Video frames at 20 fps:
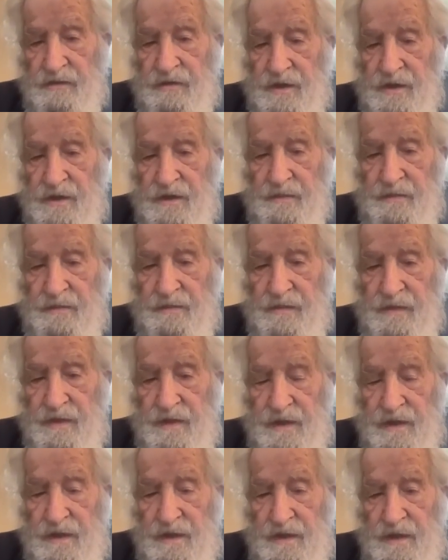the
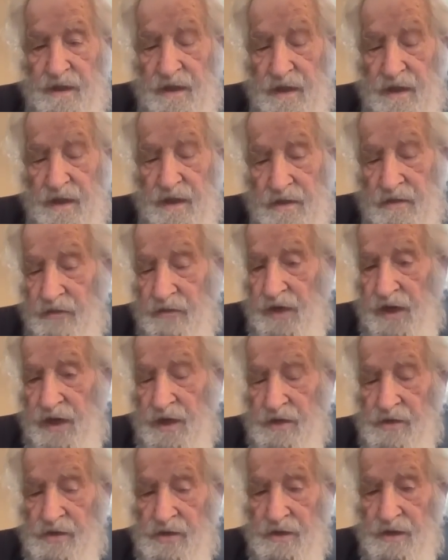London
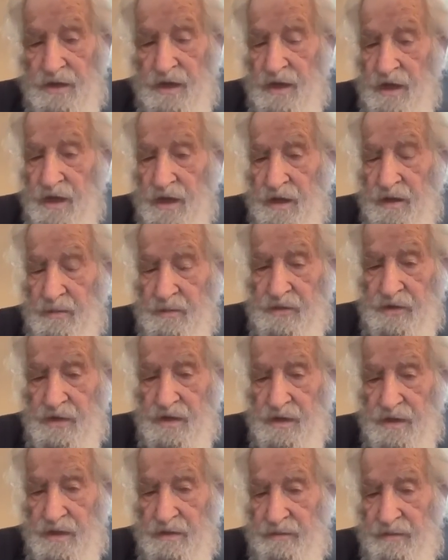Financial Times,
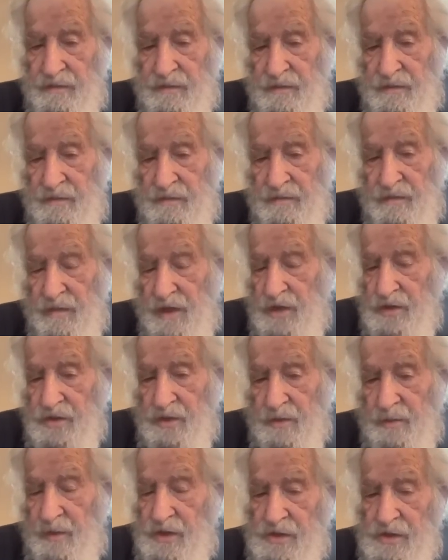the major
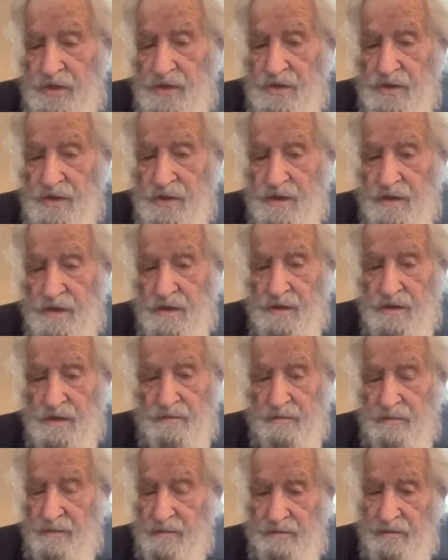business journal,
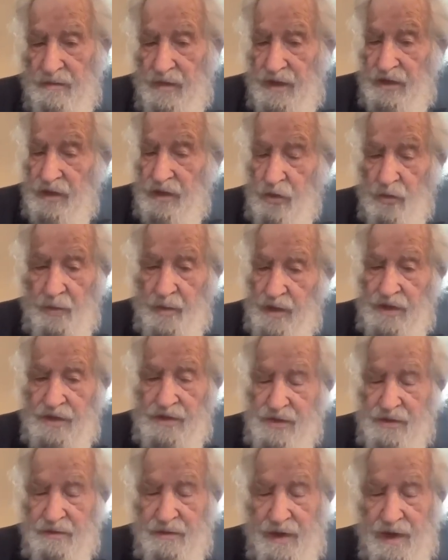by no
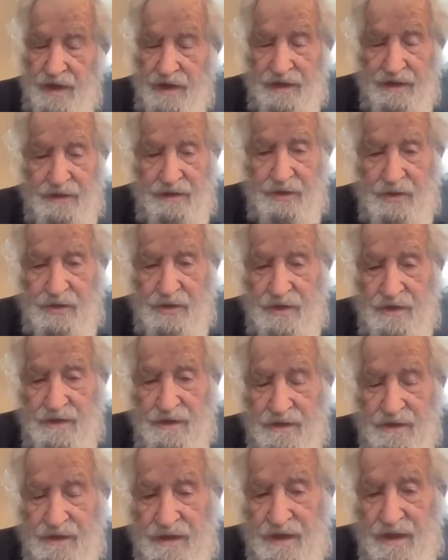means a radical
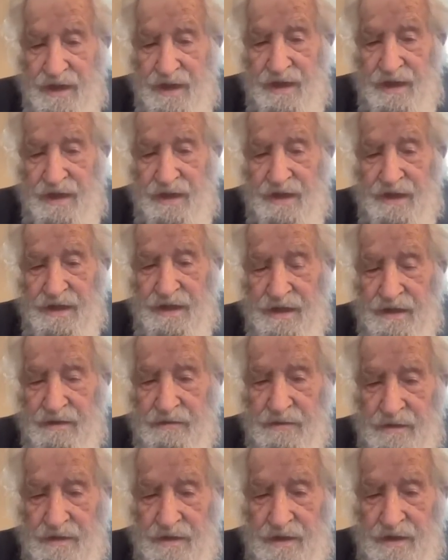journal,
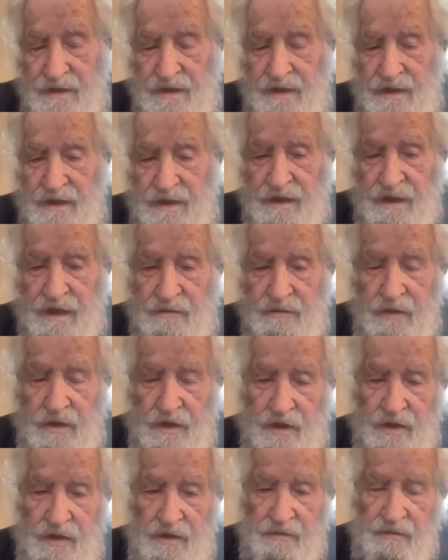
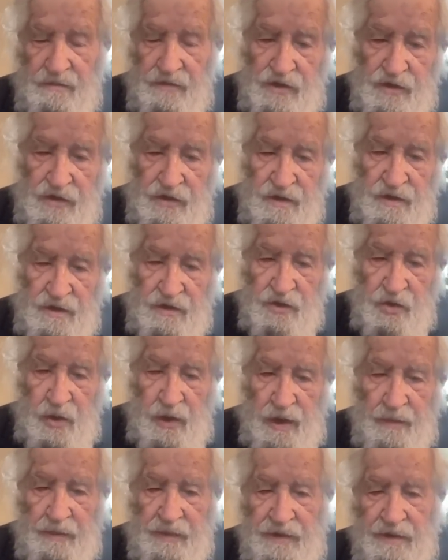one of them
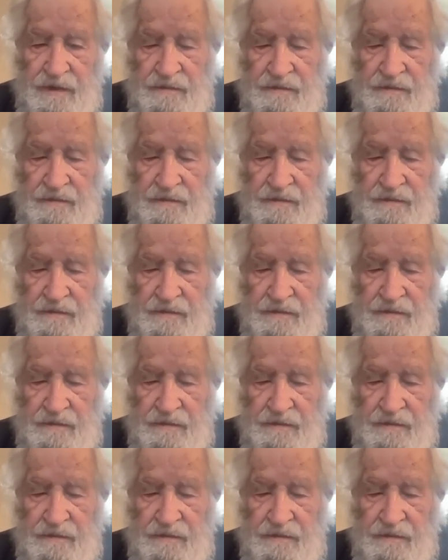quipped